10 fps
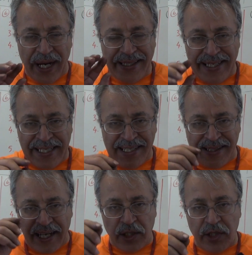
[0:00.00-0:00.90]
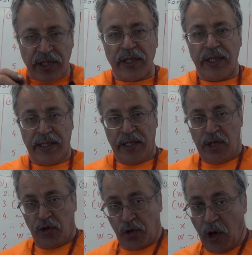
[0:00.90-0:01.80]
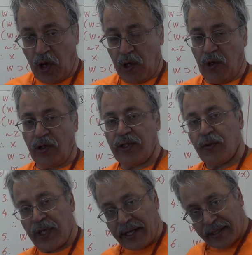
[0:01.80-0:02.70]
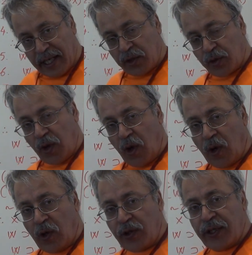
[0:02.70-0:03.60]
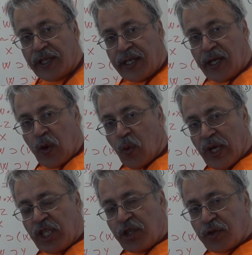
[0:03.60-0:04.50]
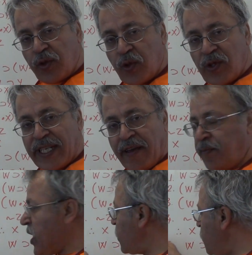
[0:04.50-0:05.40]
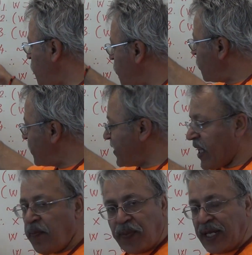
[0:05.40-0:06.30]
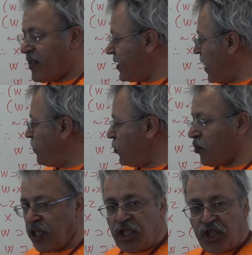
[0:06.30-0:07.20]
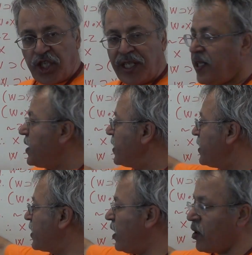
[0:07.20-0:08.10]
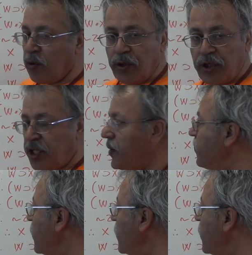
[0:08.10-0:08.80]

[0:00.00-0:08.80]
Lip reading: but it is not told, we are not told which rules have been used step by step to reach the conclusion.